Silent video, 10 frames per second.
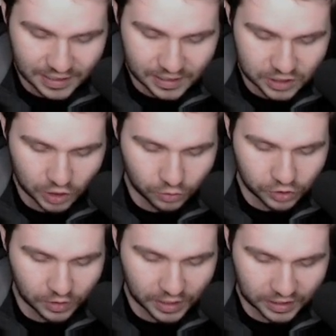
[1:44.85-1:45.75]
So
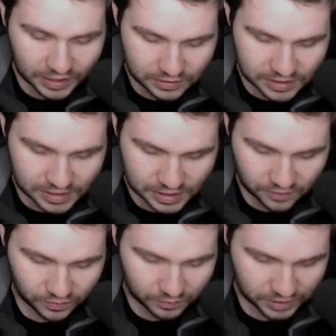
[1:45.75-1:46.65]
you get 1,000 CC
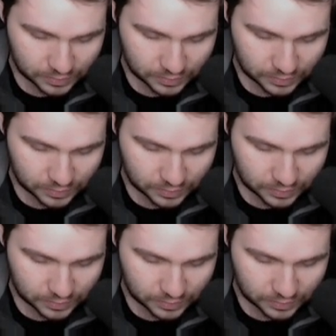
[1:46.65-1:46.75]
from this,